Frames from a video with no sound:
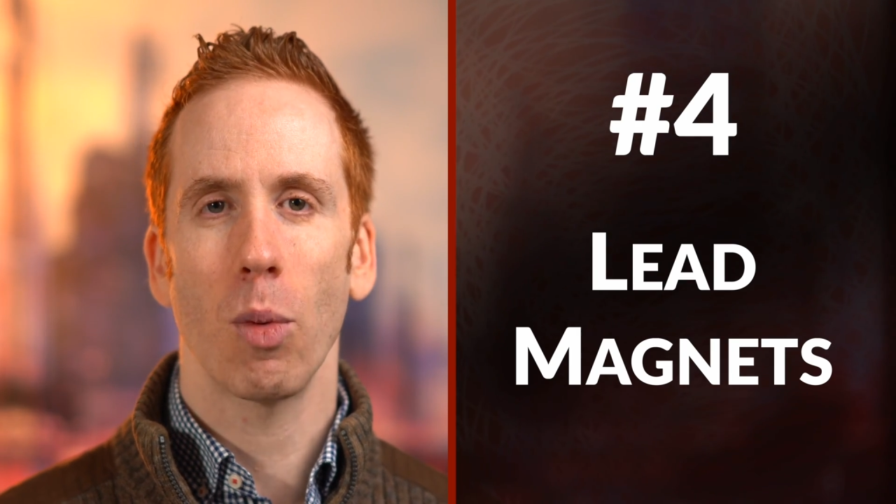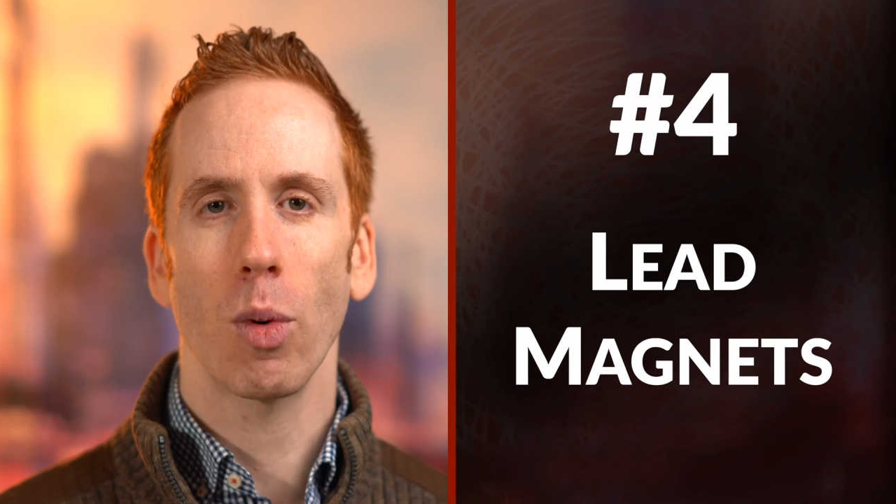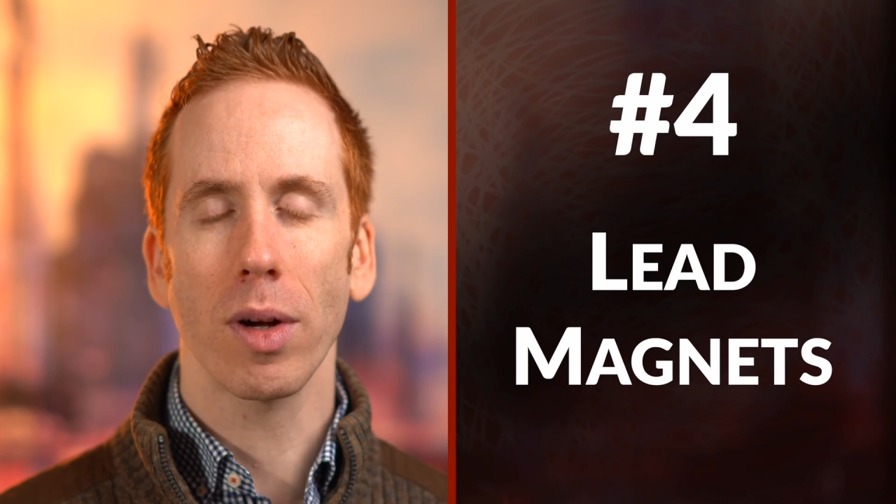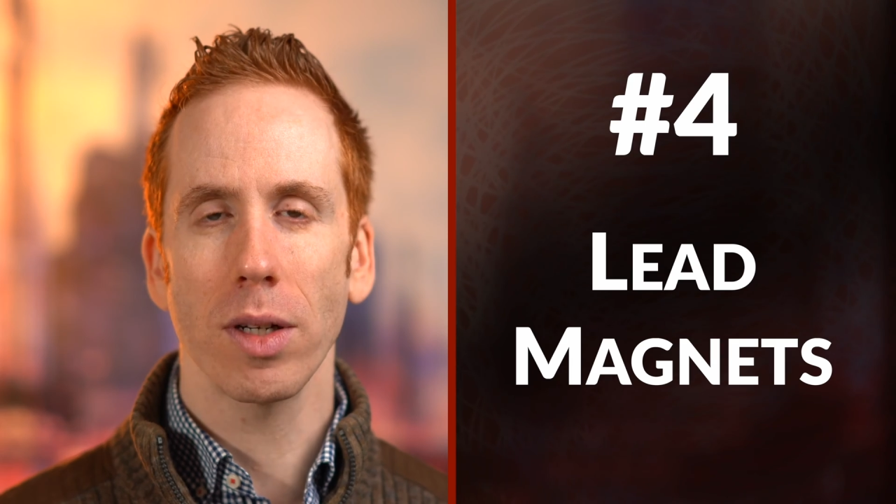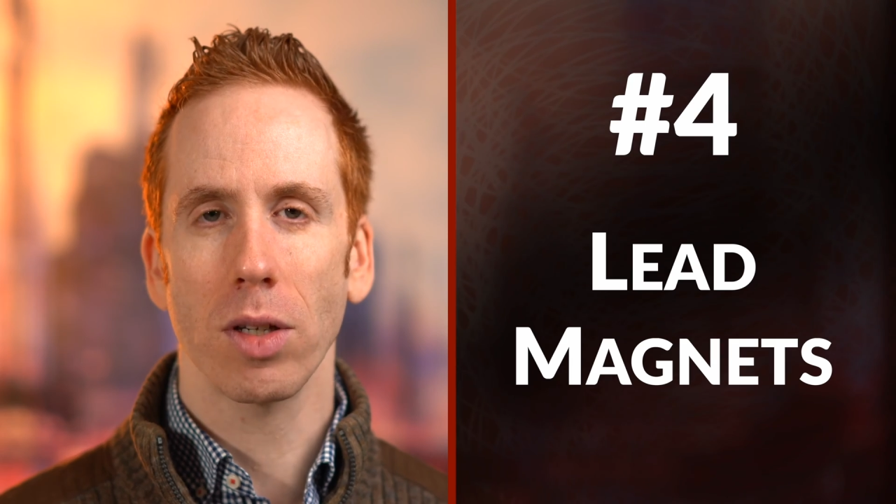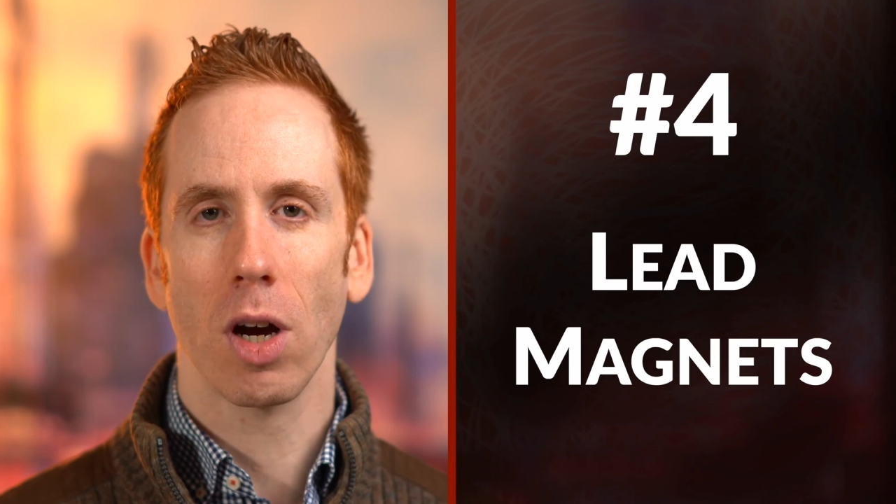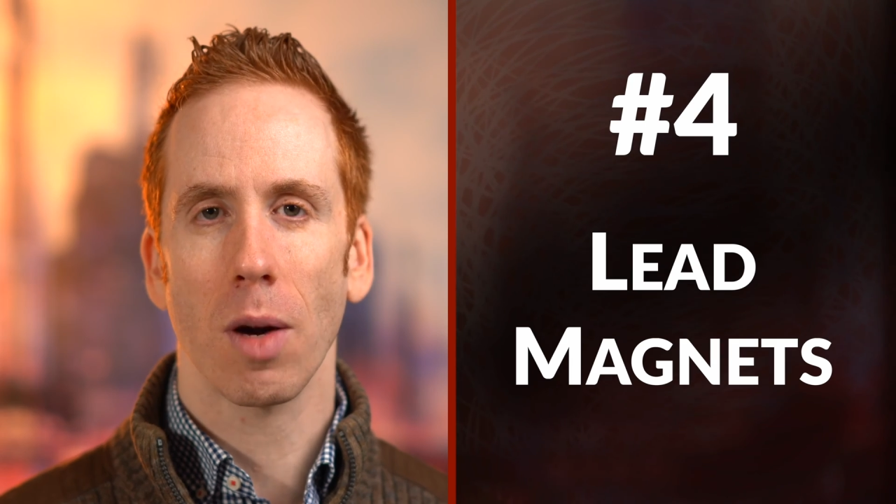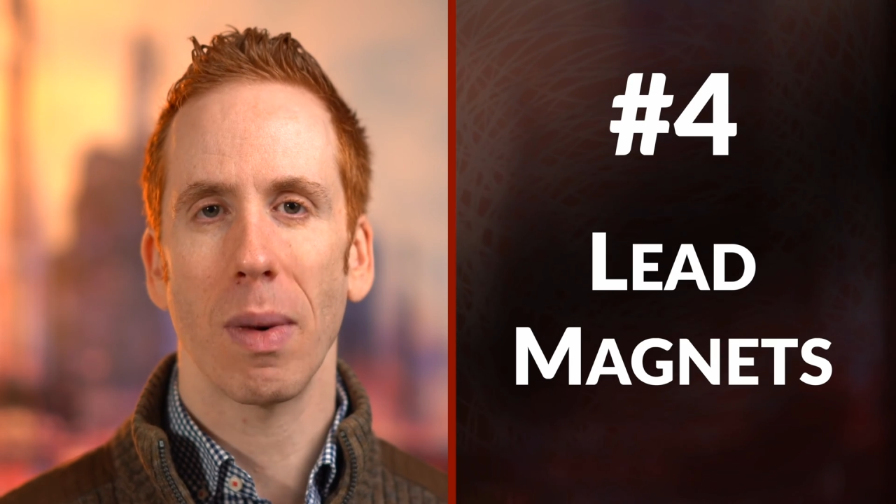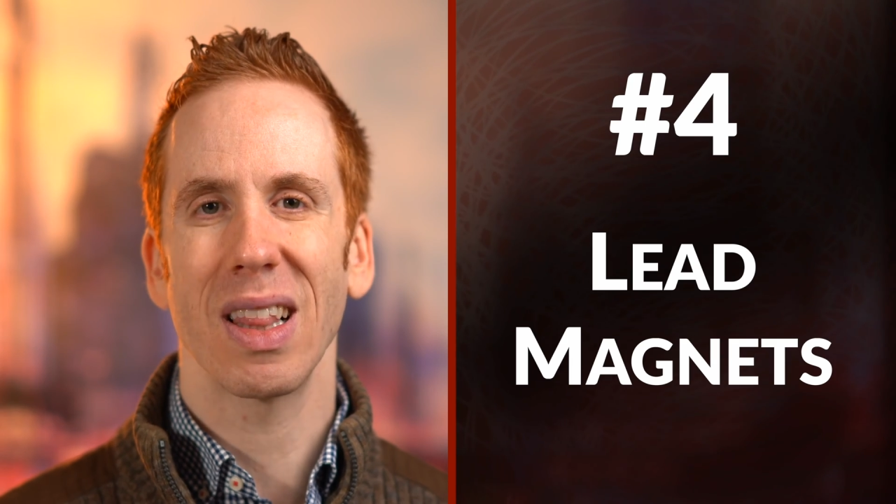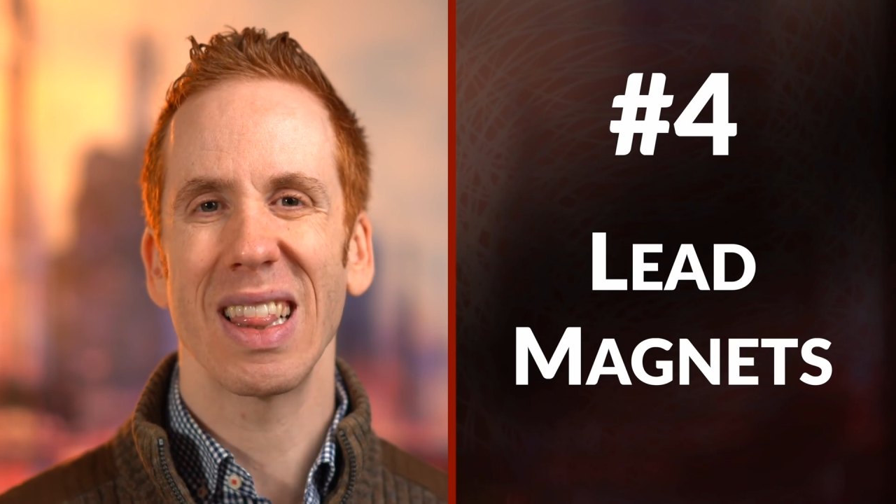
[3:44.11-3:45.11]
We're going to talk
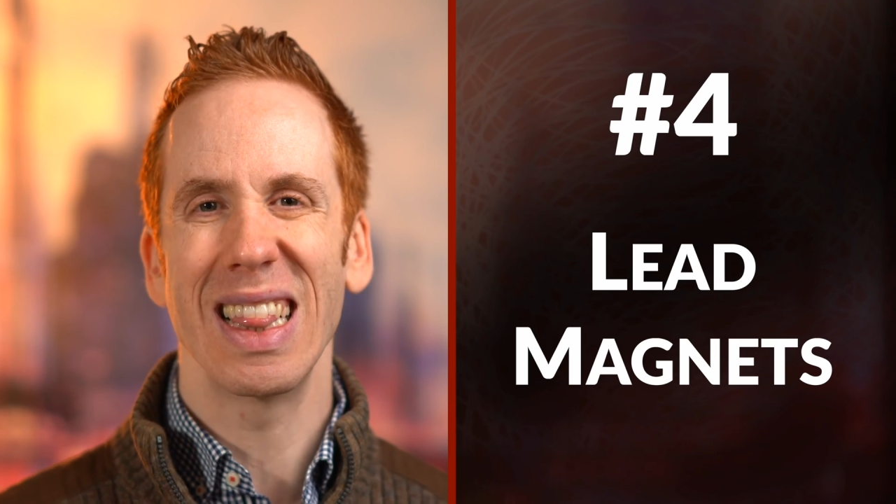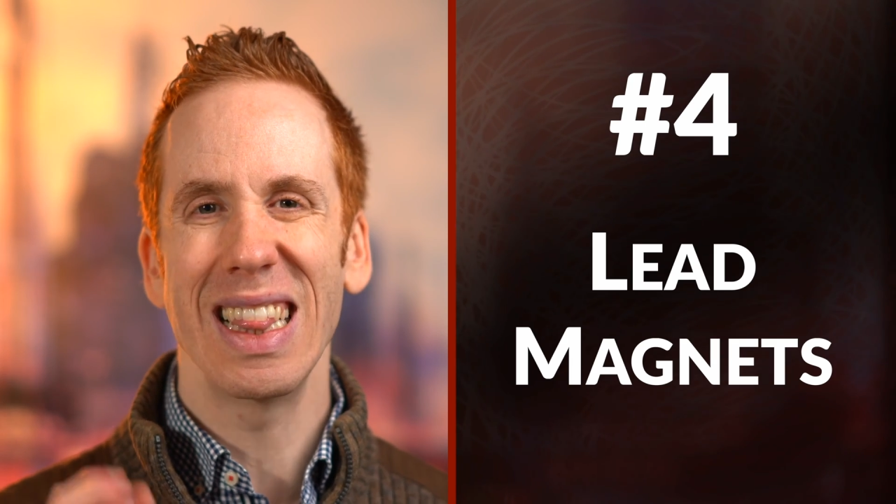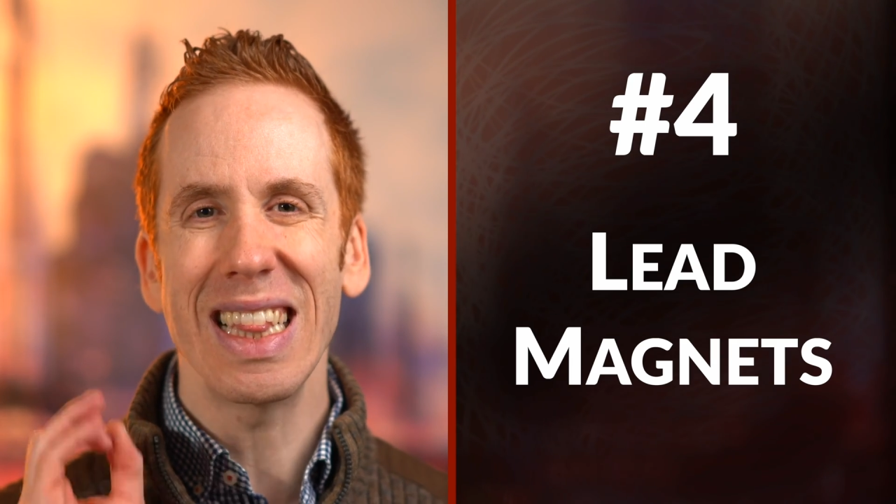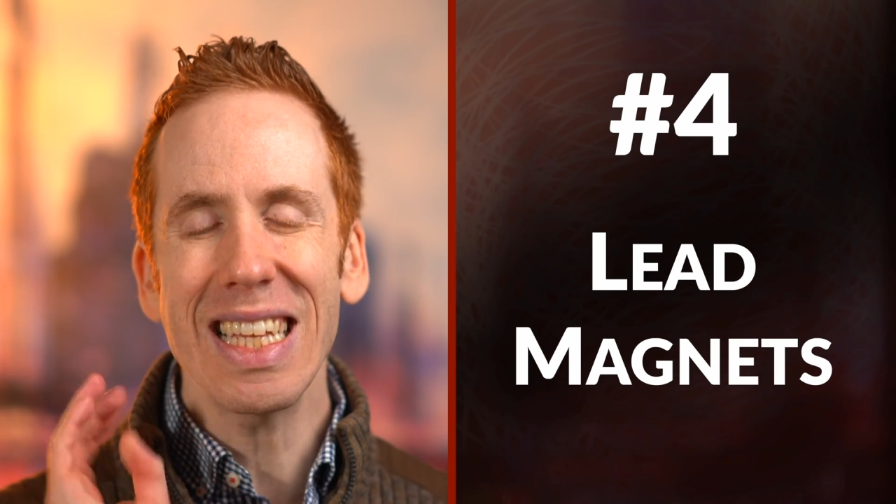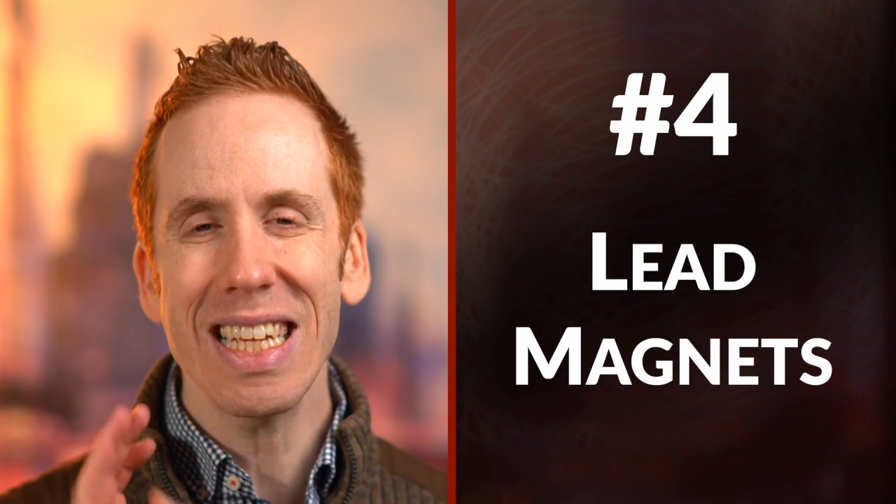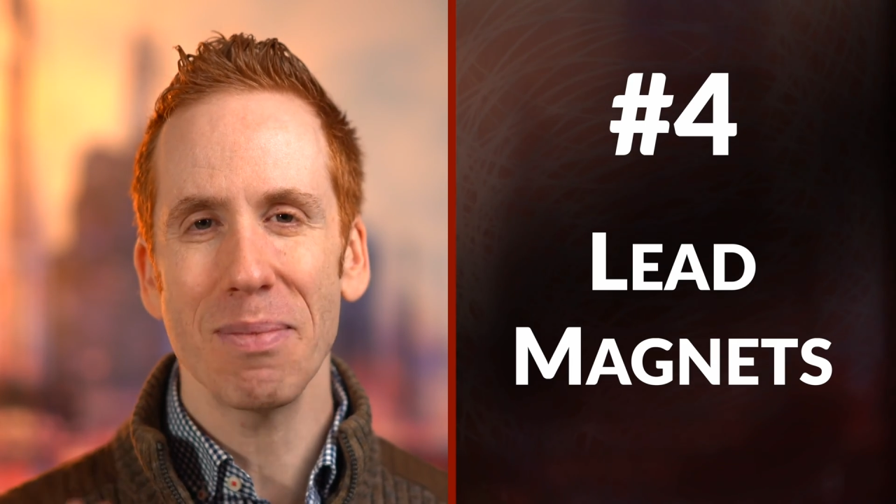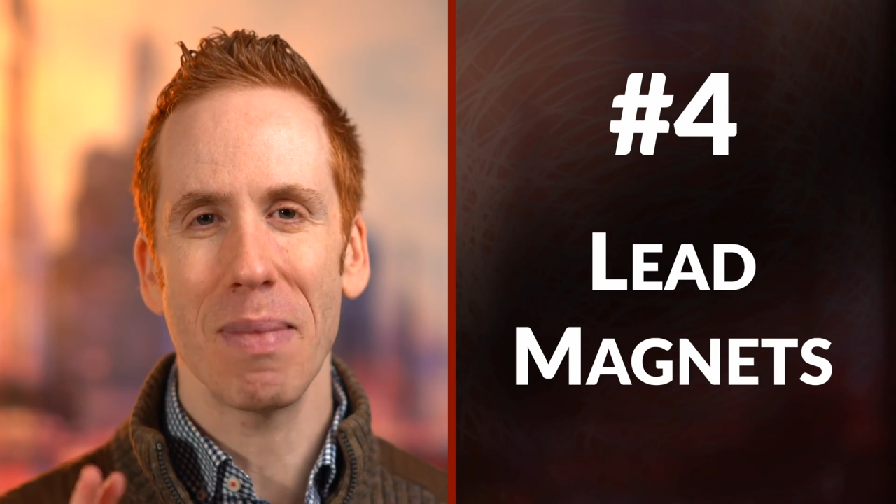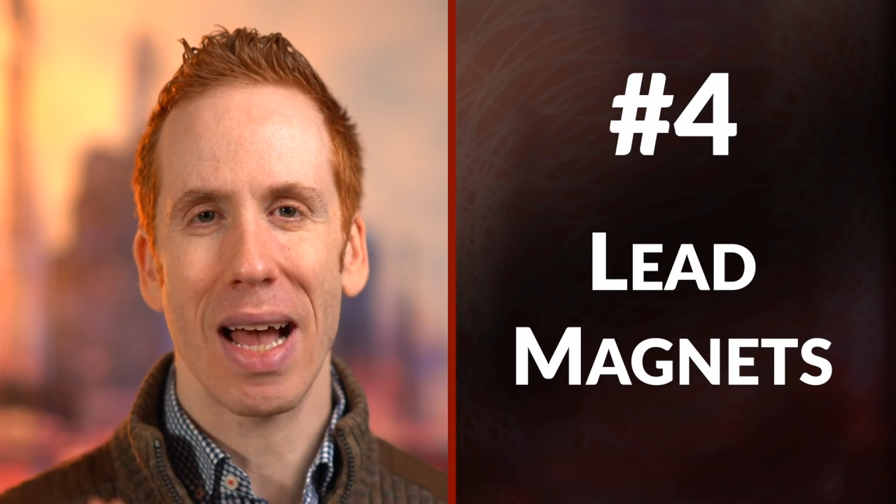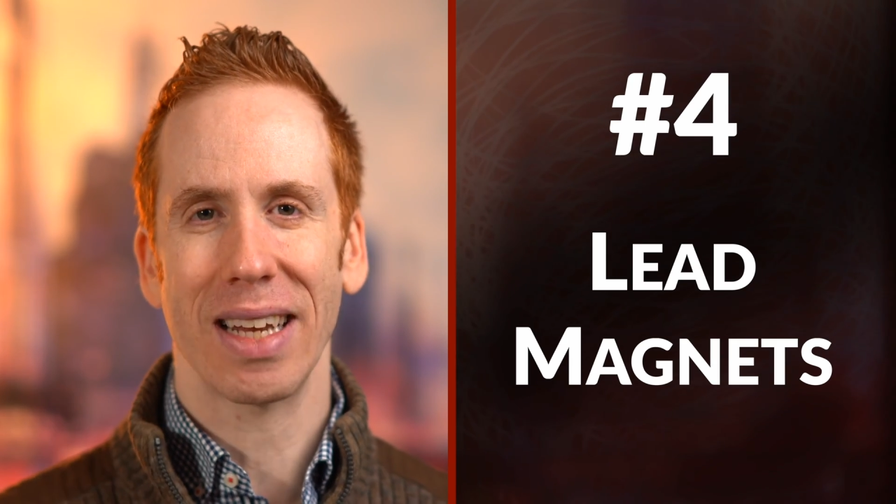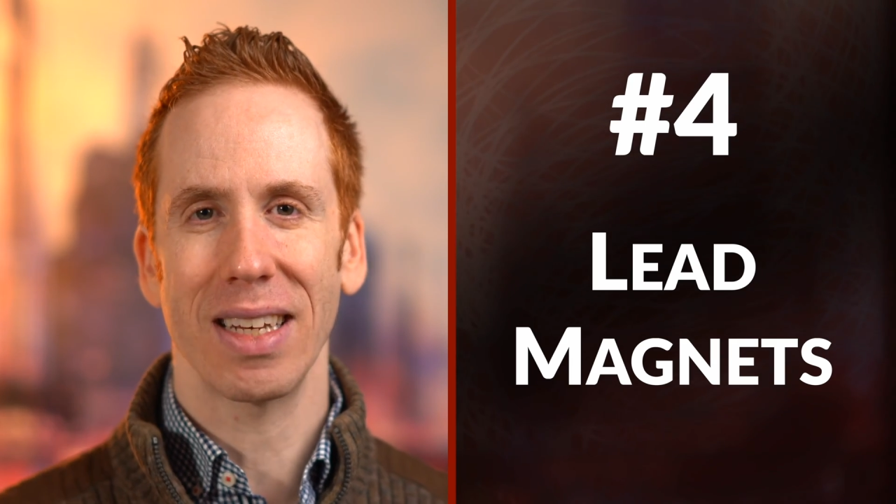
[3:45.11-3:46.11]
about lead
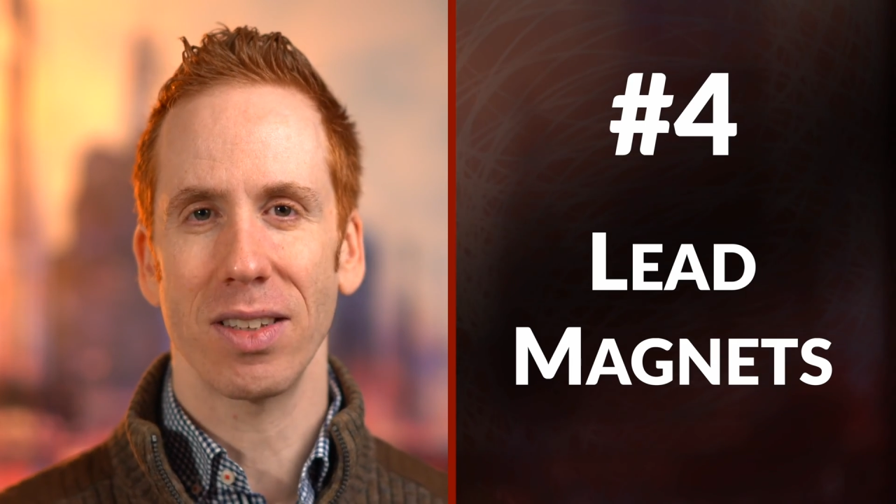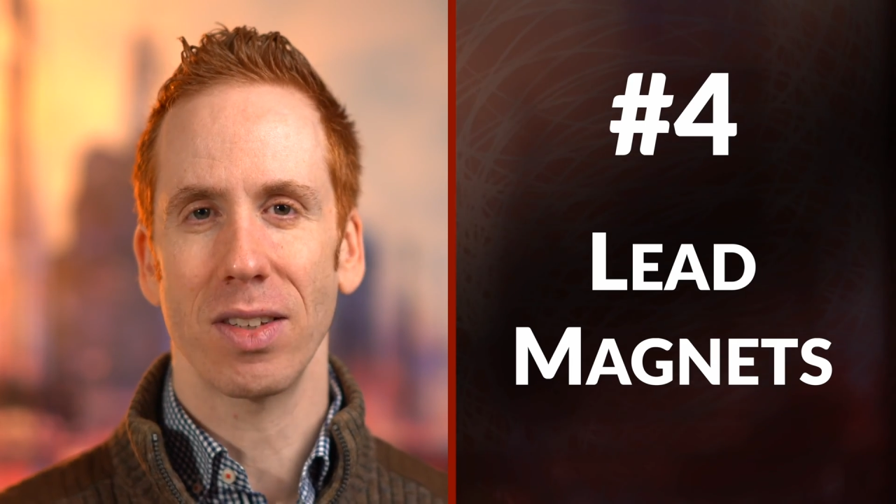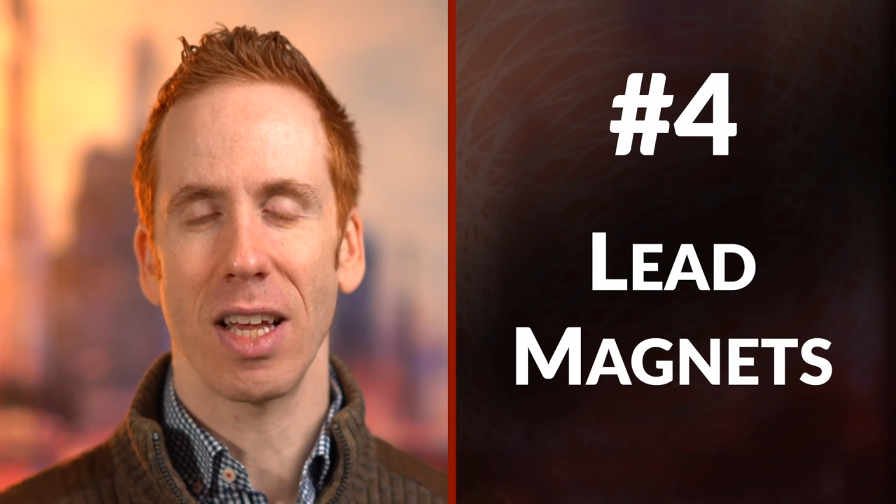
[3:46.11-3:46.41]
magnets